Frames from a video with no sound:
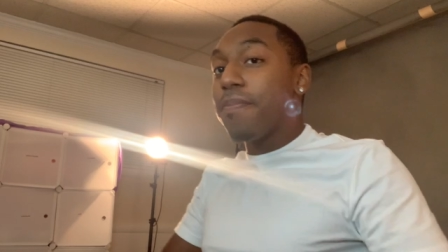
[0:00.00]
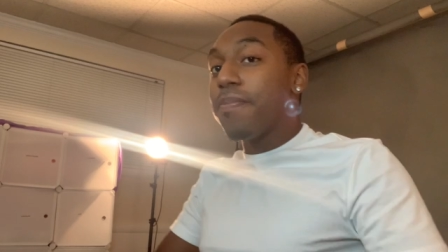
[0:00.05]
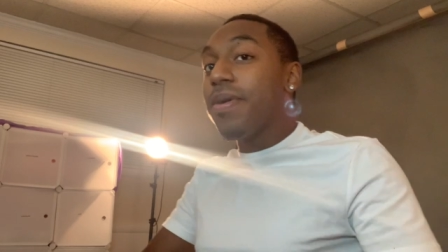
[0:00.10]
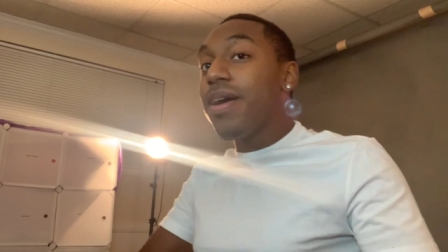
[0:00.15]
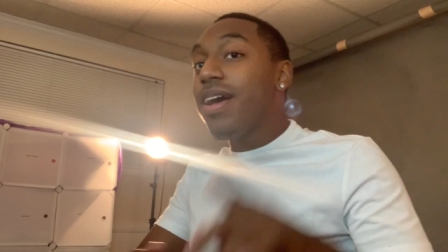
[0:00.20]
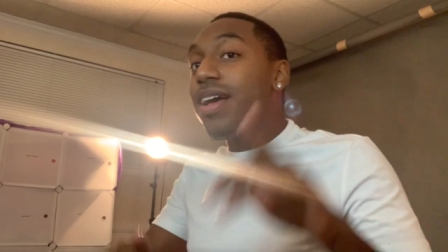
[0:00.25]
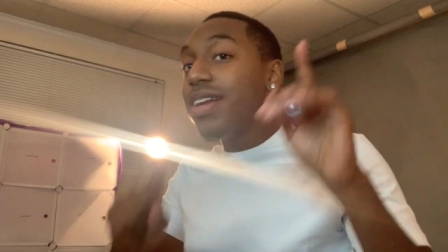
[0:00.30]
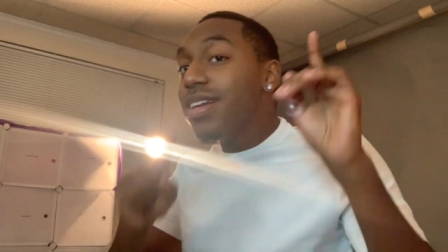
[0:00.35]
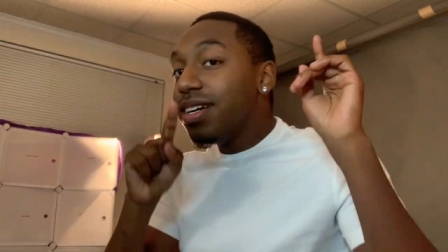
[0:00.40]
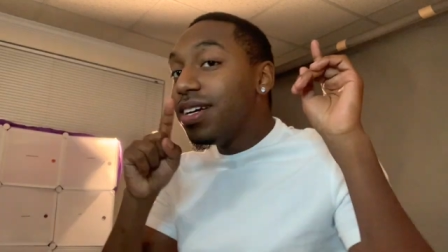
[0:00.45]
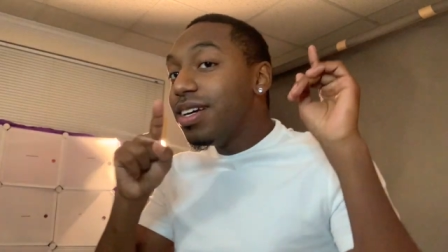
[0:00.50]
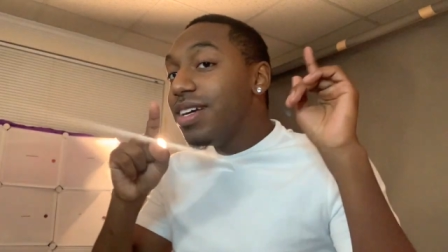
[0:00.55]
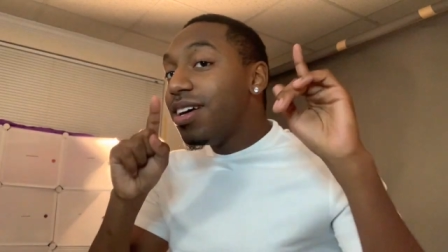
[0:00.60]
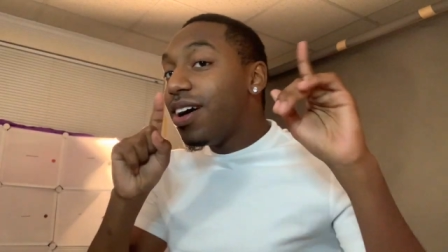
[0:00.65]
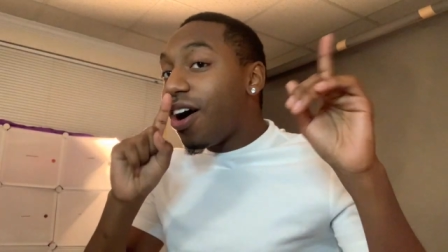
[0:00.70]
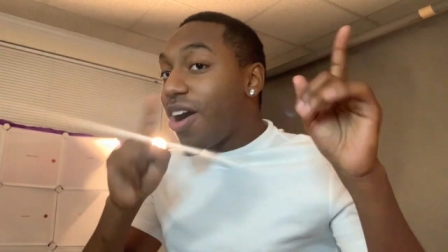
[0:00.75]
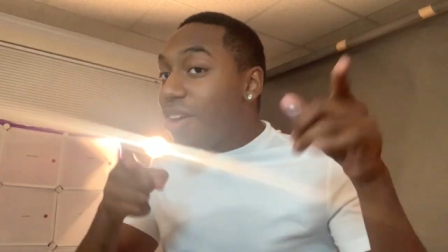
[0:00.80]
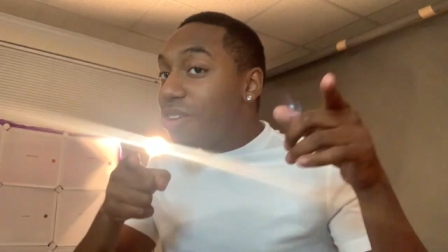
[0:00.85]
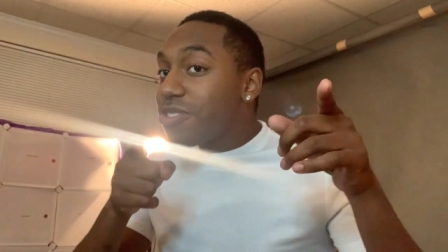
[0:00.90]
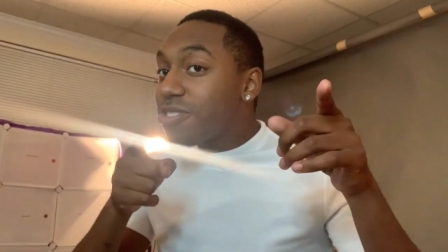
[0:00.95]
But
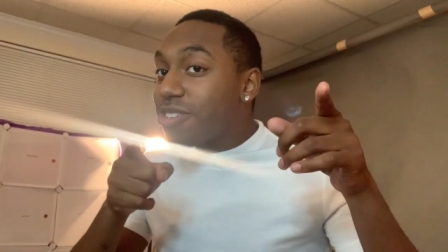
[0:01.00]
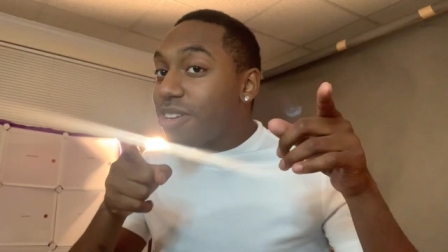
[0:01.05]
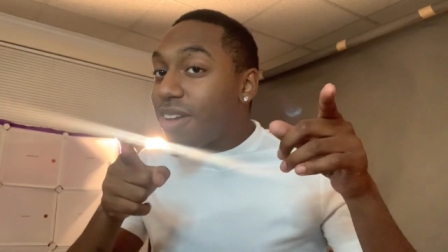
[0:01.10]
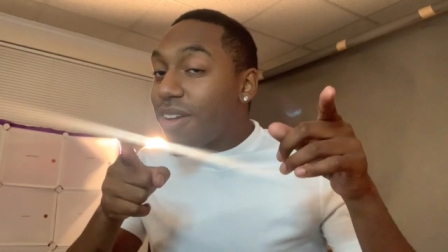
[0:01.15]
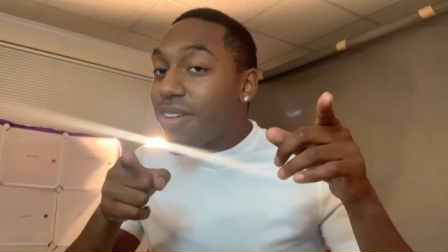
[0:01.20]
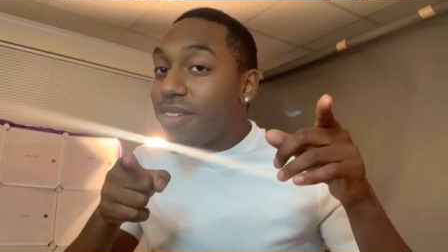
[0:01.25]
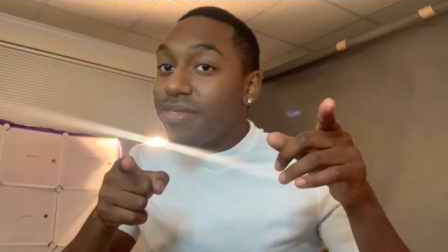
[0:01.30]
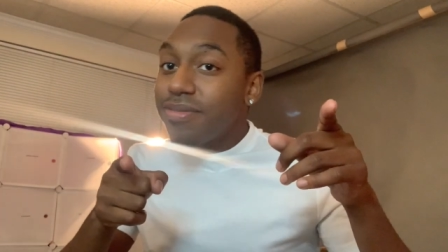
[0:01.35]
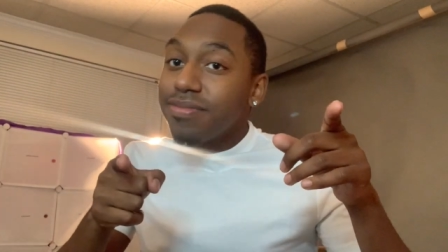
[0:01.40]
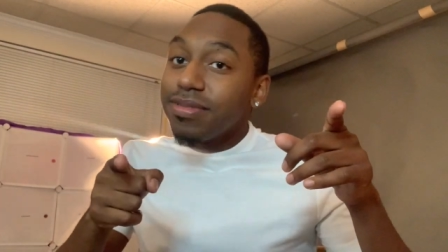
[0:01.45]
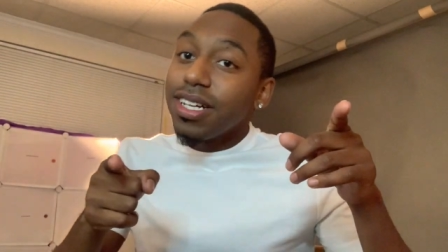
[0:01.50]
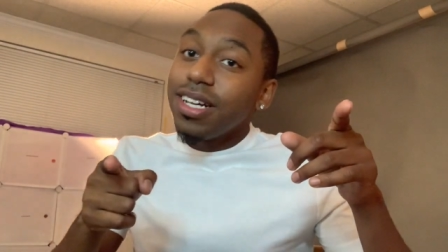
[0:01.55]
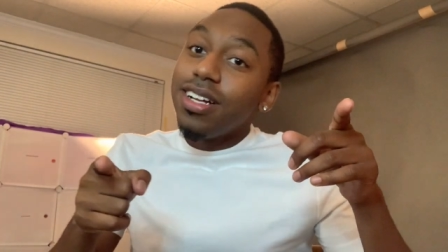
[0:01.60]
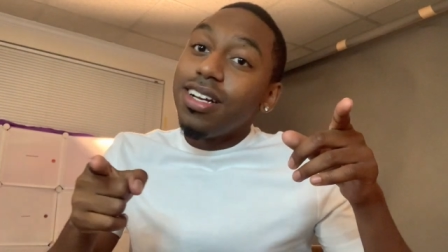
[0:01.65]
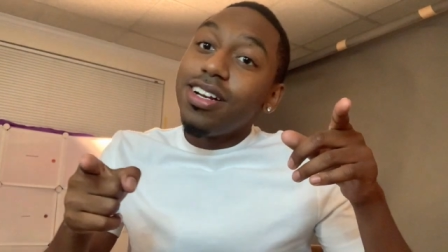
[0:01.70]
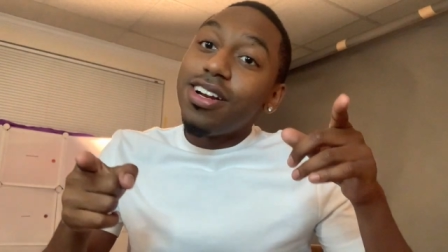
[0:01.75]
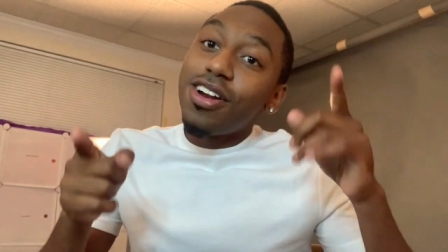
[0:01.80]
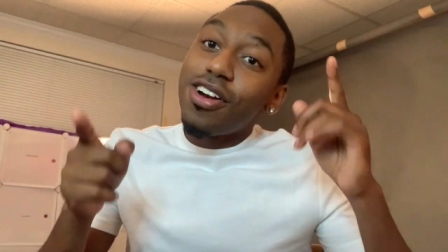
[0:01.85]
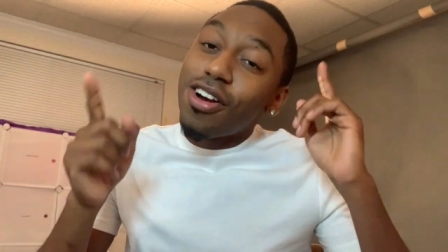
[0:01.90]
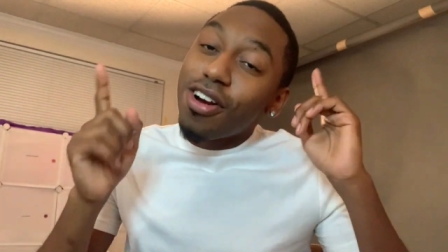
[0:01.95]
also,
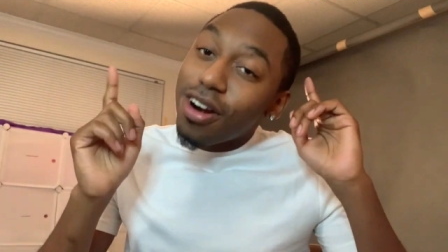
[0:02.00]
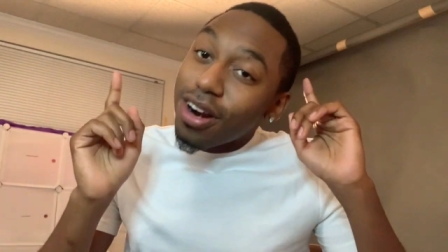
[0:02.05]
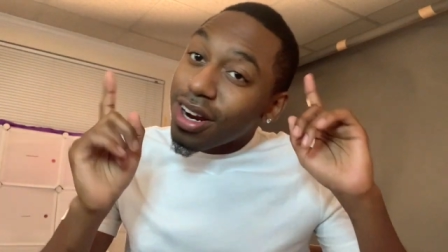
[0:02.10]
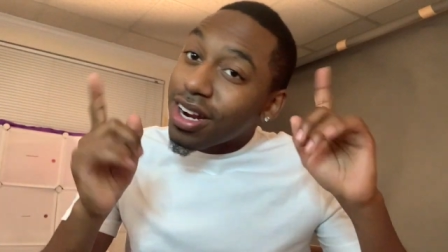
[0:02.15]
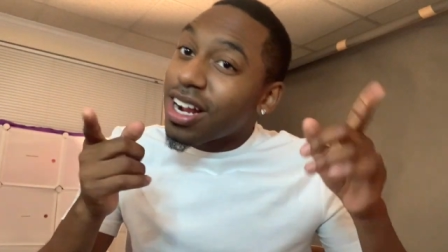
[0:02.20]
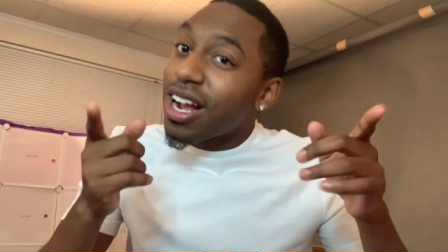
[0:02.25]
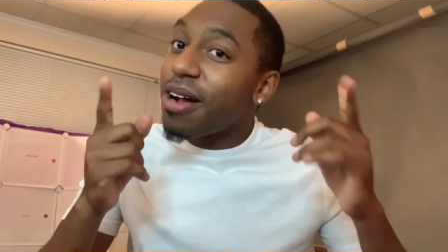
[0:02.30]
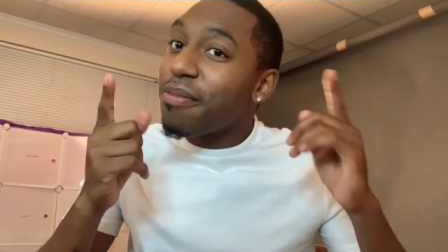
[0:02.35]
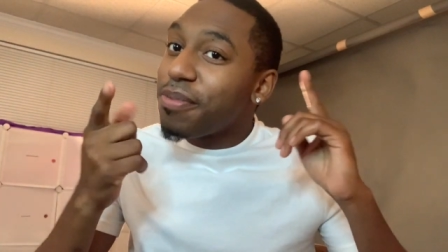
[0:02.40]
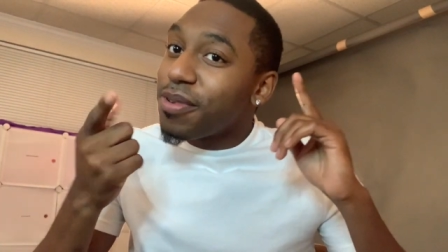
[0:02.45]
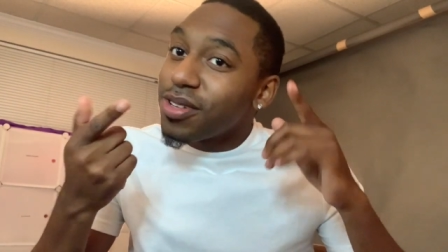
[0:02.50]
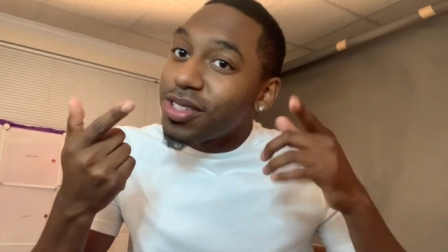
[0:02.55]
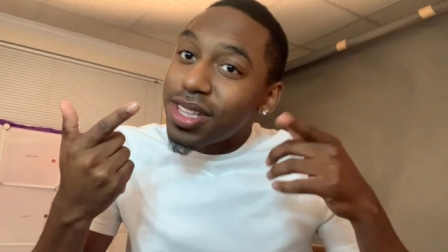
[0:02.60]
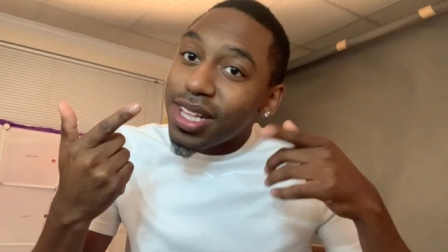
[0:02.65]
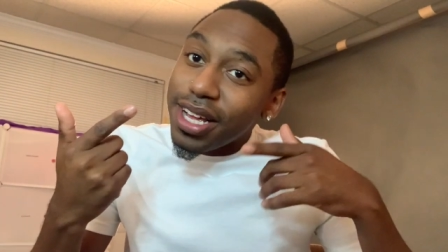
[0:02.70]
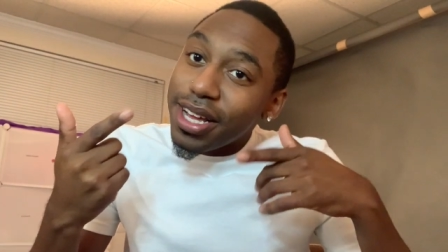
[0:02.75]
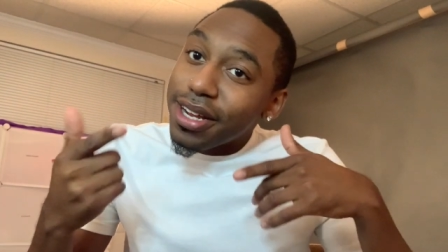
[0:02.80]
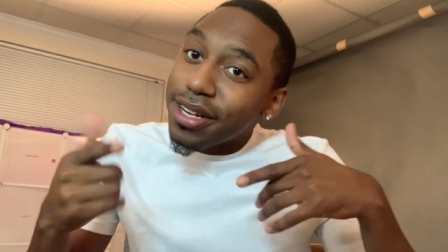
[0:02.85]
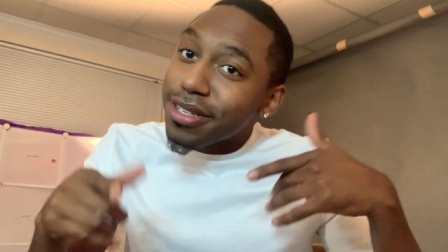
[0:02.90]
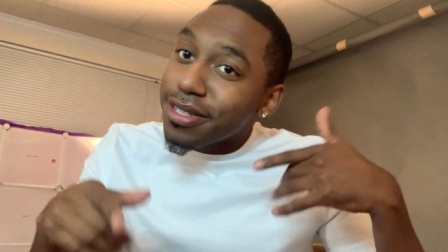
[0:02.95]
there are a couple
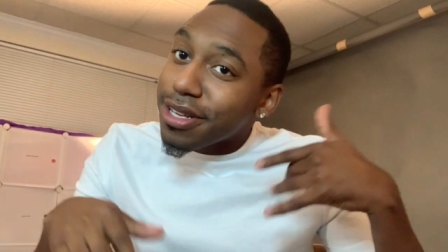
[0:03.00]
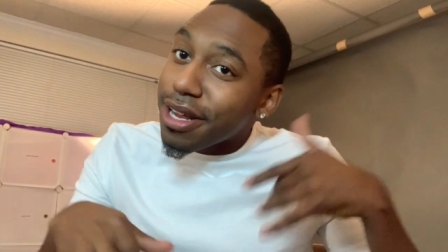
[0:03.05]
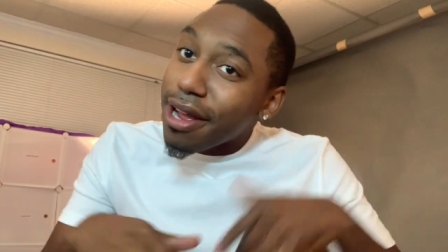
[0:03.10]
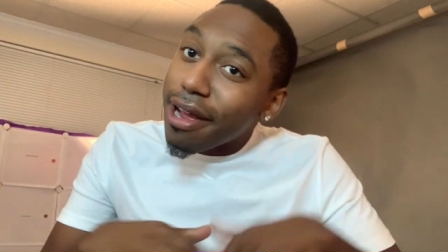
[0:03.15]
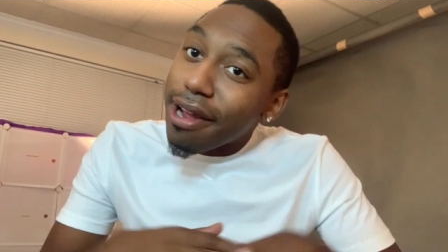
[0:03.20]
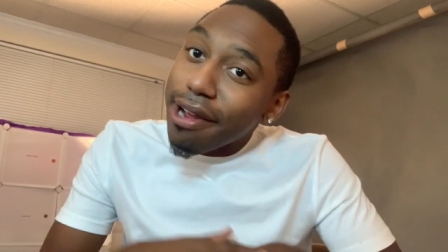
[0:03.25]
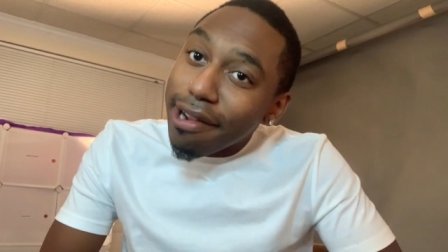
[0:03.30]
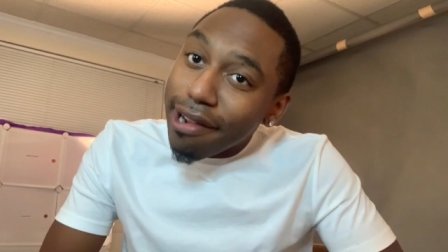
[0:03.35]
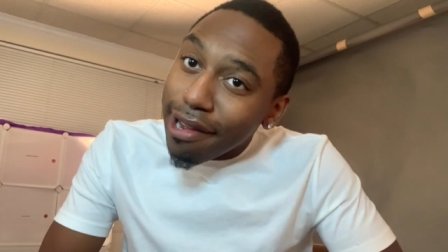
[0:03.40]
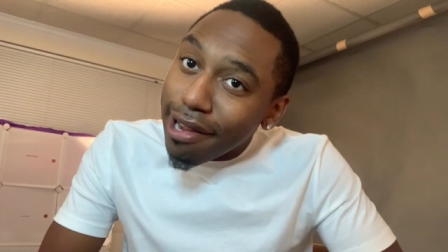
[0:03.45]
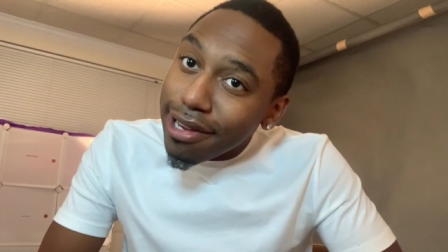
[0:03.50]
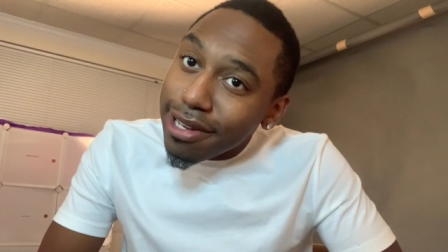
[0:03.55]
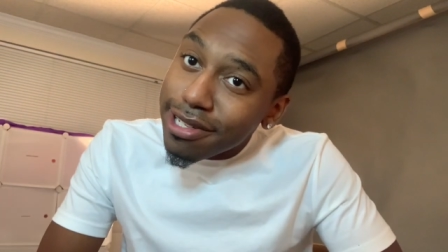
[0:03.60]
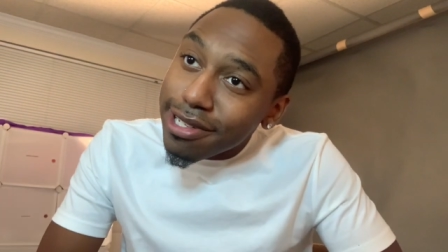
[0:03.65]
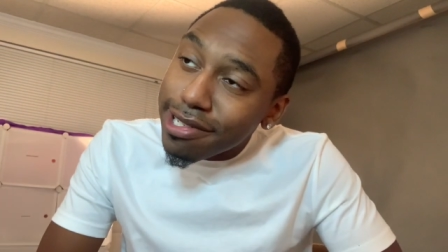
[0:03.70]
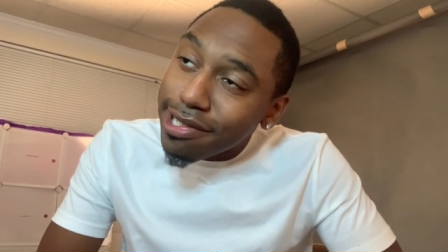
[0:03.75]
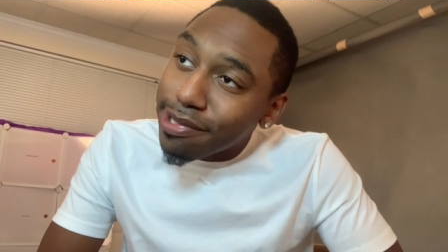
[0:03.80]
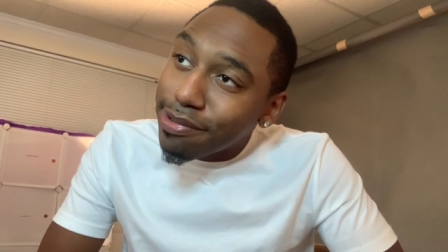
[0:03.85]
things, I guess,